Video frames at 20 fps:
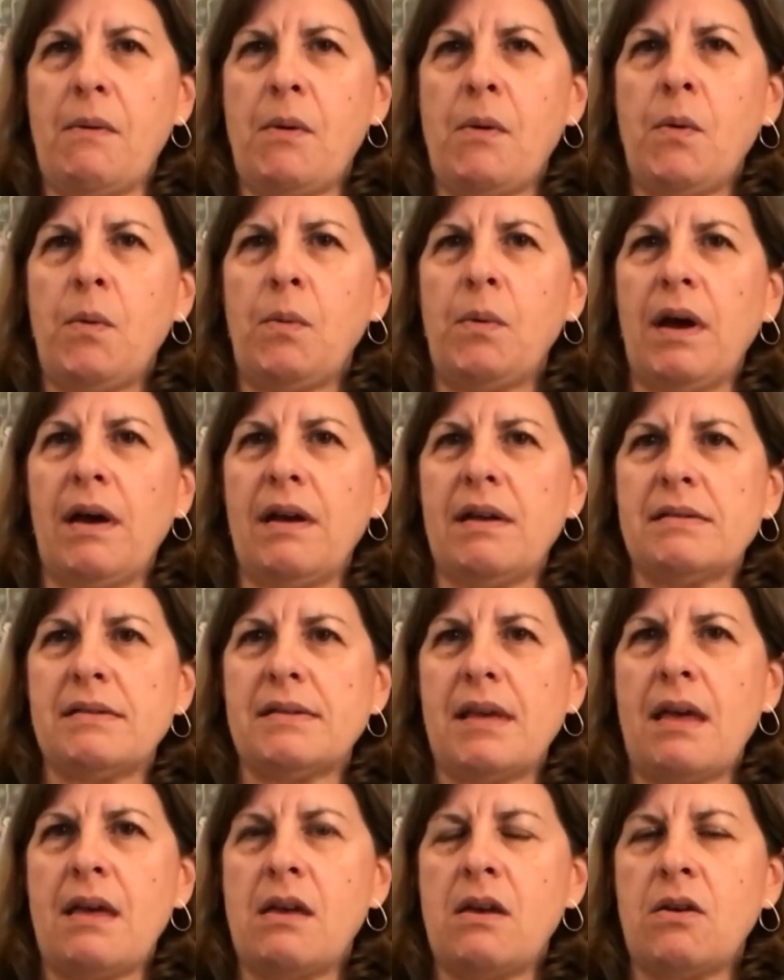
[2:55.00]
was
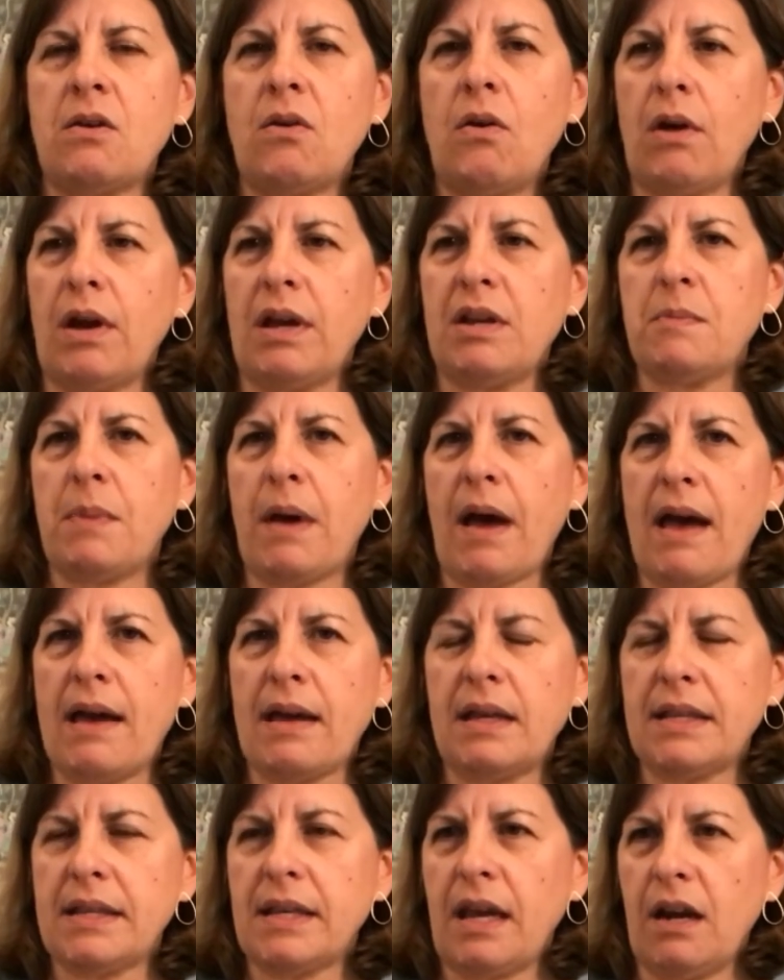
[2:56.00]
coined by
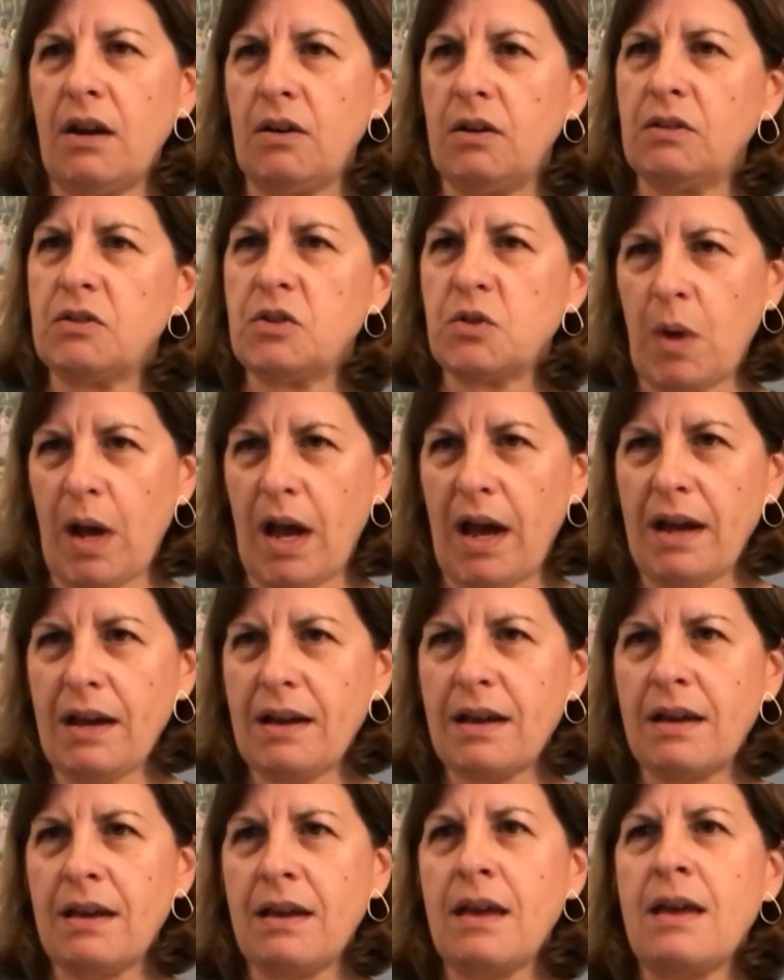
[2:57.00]
Carol Dweck,
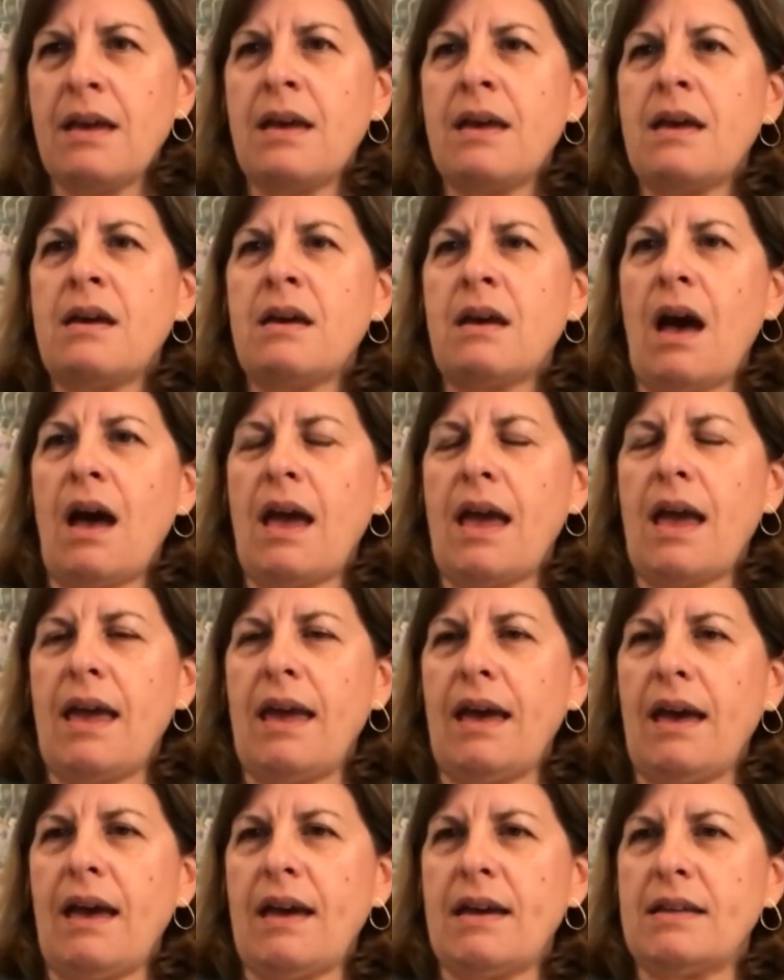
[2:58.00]

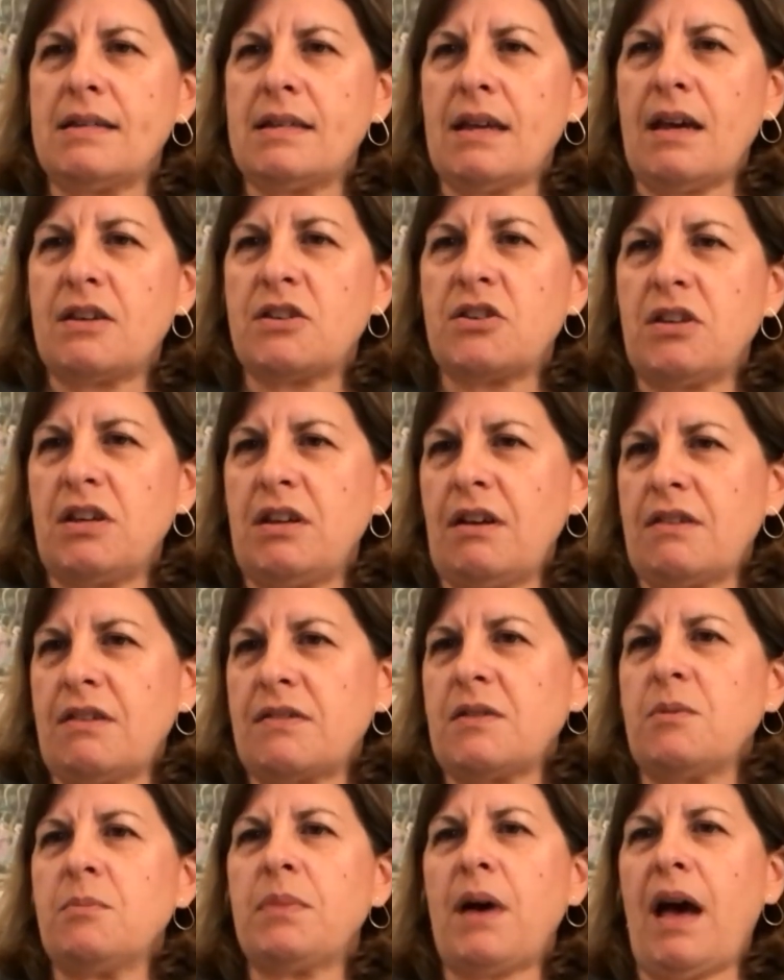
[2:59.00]
and she
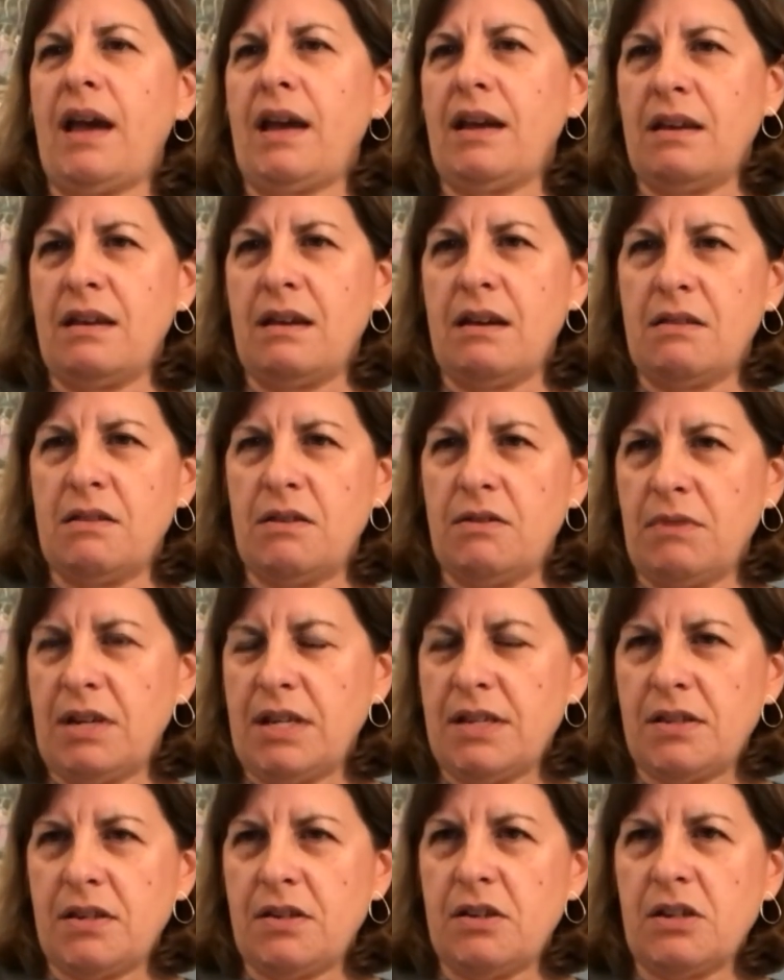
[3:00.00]
also pioneered the
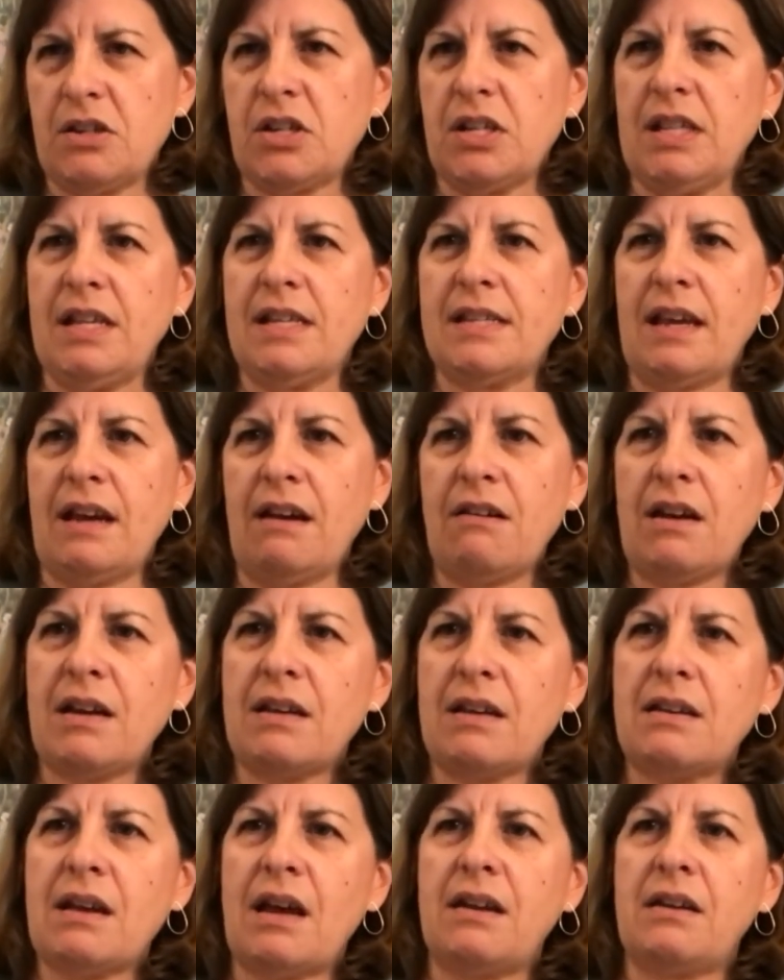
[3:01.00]
research in this area, not